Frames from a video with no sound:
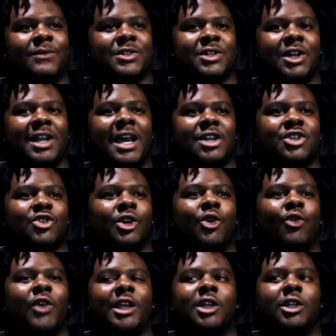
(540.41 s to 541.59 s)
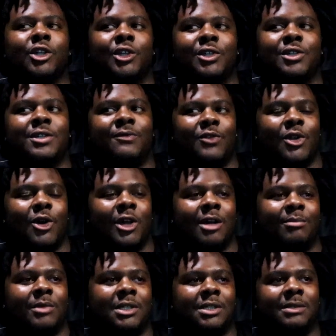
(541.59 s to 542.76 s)
certain extracurriculars, if you know what
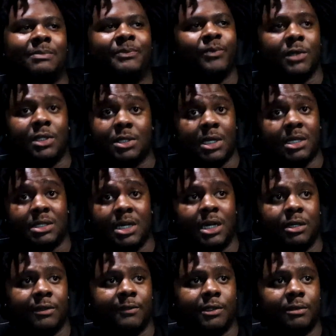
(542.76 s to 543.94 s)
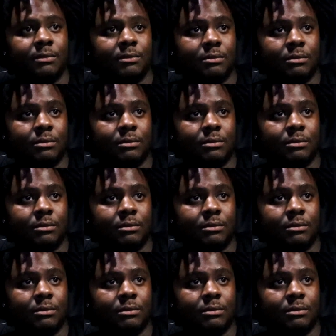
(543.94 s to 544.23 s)
I mean you just got tired of it. So